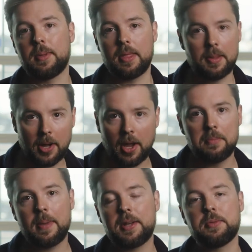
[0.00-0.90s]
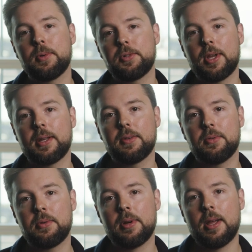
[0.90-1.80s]
whether they're my own passion projects
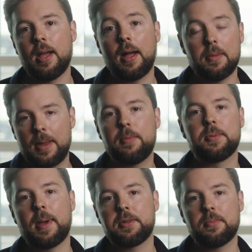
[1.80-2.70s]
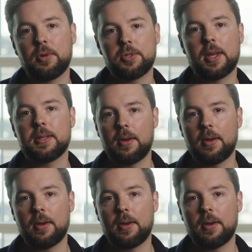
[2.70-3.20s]
or other people's passion projects.